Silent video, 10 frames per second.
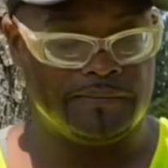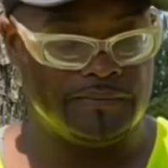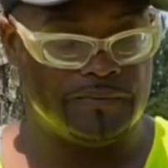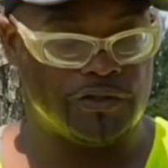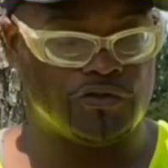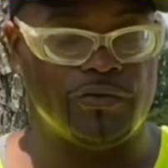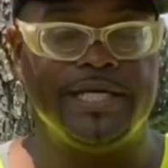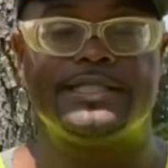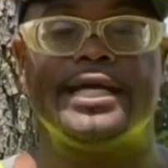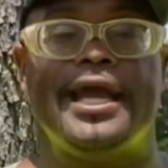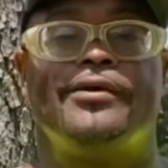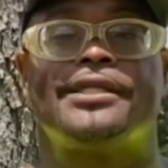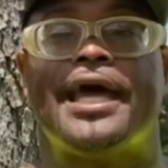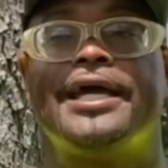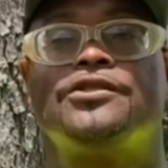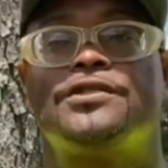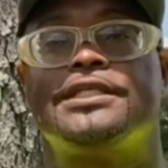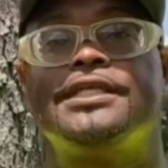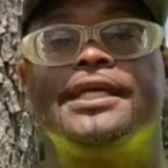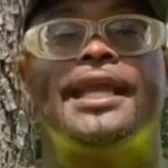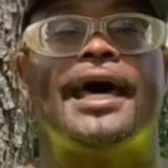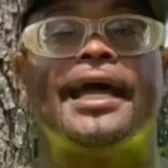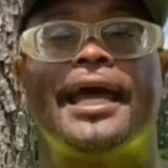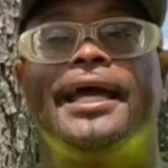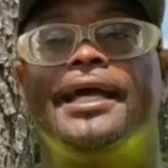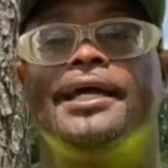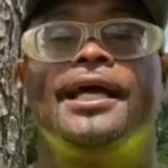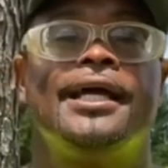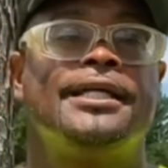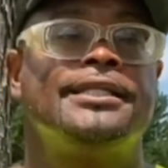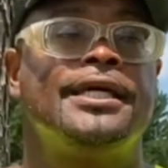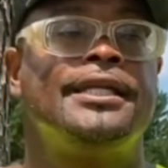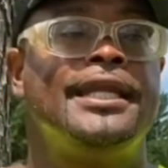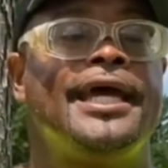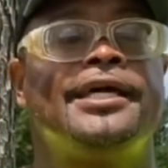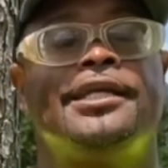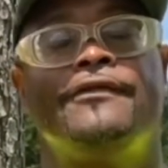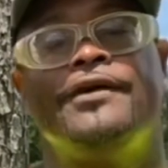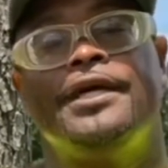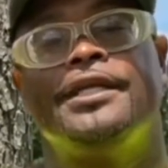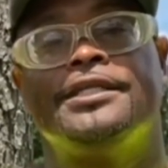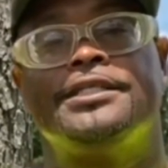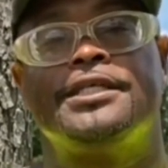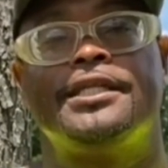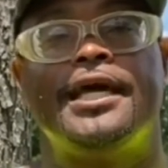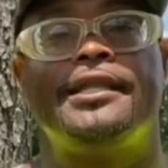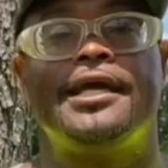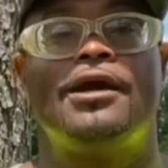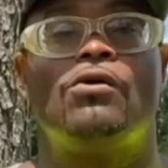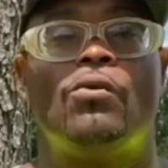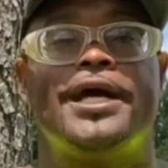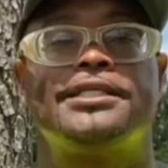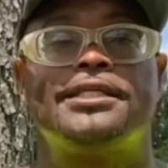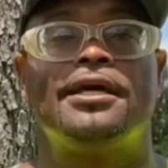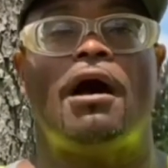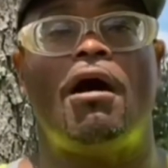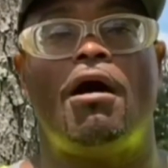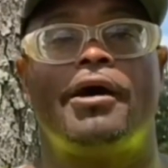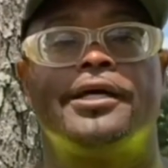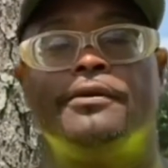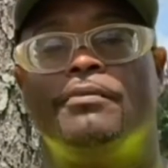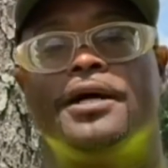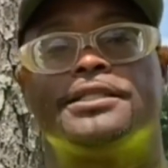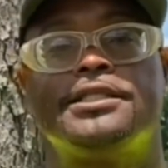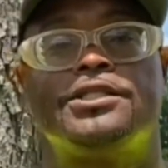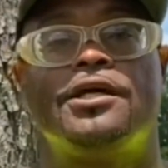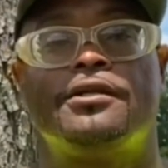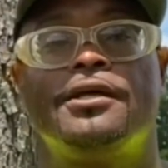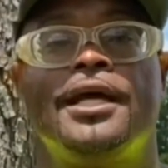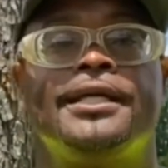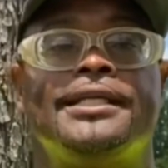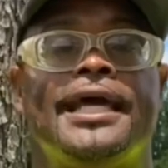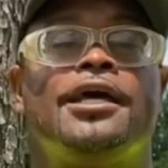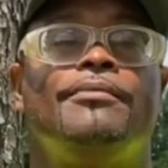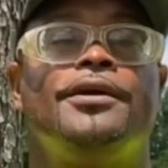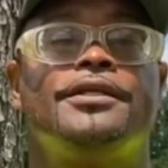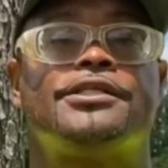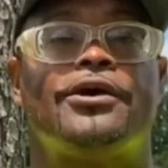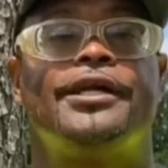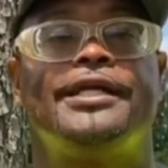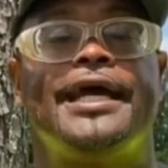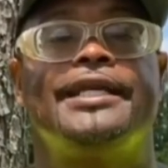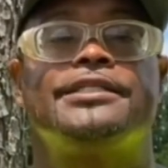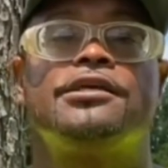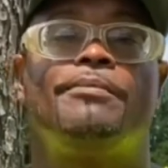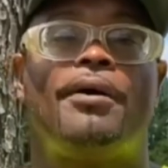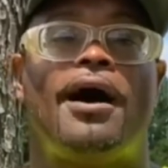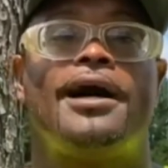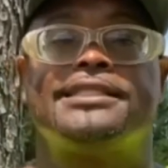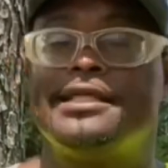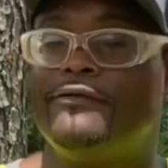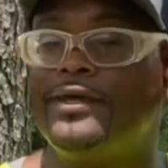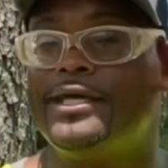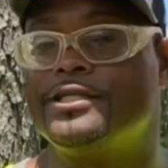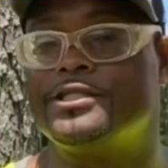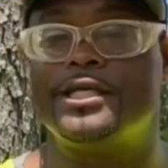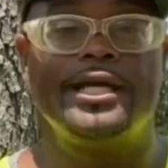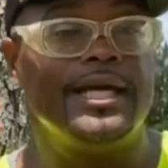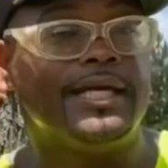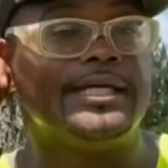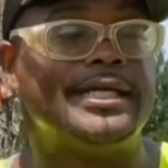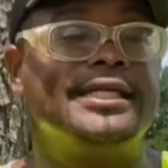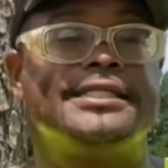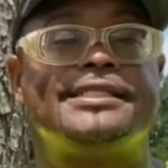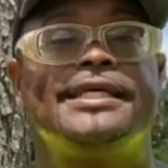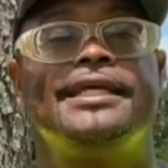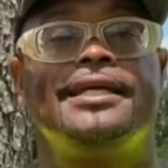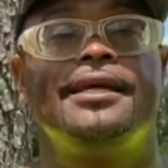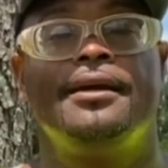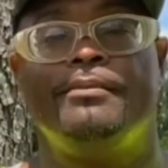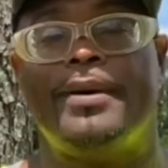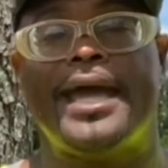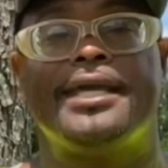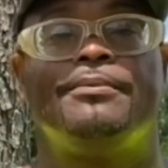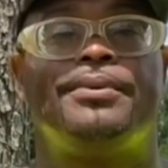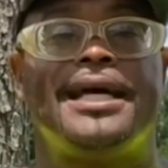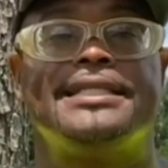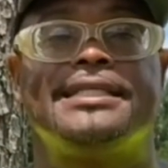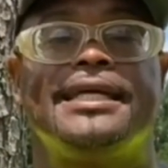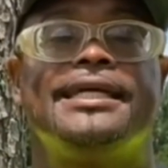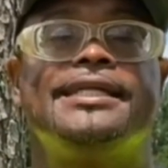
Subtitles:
streets, everything is just getting out of hand. The negative energy that they're wasting, arguing amongst each other, they could be turning that into a positive energy, getting the city back in place and getting the